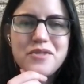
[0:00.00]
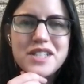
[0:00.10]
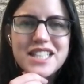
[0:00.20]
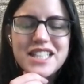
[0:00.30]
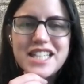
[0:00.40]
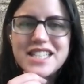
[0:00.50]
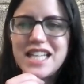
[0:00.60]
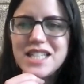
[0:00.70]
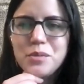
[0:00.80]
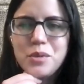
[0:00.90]
physically
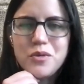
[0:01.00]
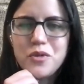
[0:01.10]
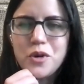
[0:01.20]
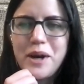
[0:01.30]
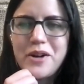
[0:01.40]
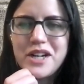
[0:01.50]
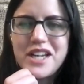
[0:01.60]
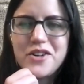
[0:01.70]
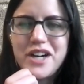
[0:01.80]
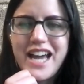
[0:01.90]
accessible for about a
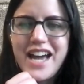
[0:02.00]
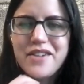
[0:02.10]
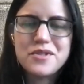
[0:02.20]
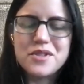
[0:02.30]
year and a half.